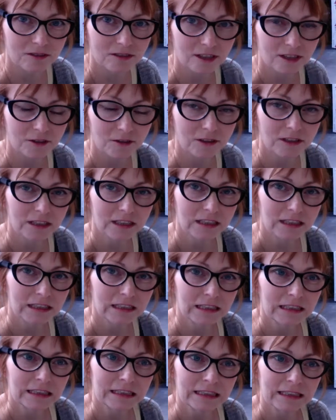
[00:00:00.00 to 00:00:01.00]
So
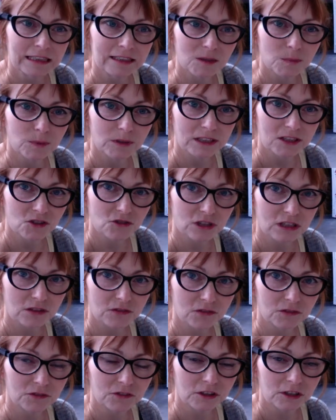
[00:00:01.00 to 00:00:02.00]
that's pretty
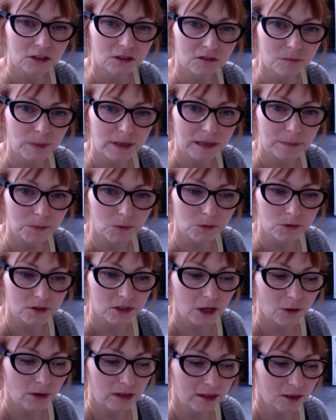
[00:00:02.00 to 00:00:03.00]
stressful for a lot of people.
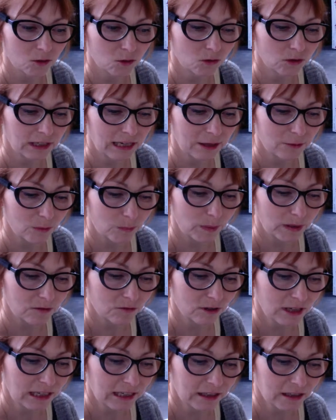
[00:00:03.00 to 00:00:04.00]
So I thought it would be
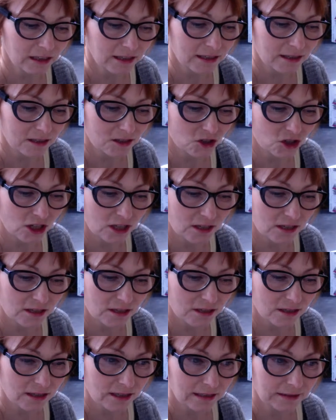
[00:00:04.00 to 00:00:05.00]
really nice to
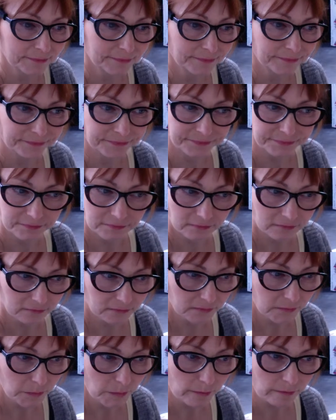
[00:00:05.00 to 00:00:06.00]
just
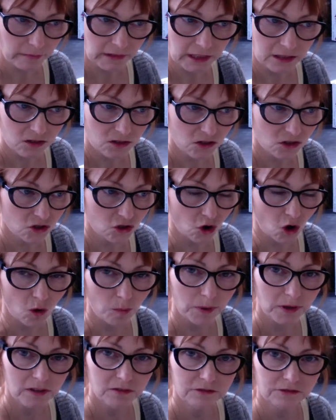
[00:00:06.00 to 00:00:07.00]

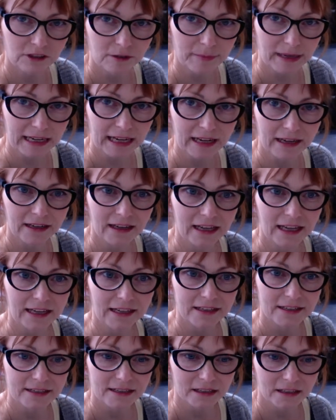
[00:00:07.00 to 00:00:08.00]
stop for a minute
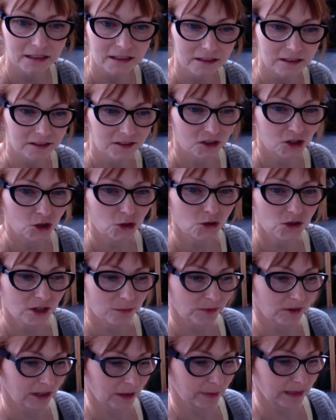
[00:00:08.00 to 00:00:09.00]
and do
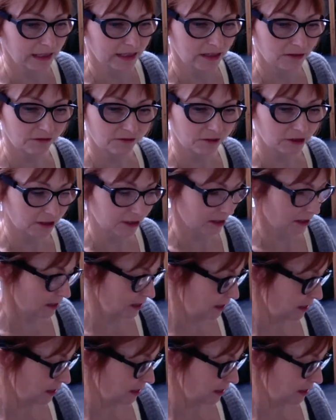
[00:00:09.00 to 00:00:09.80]
something a bit different.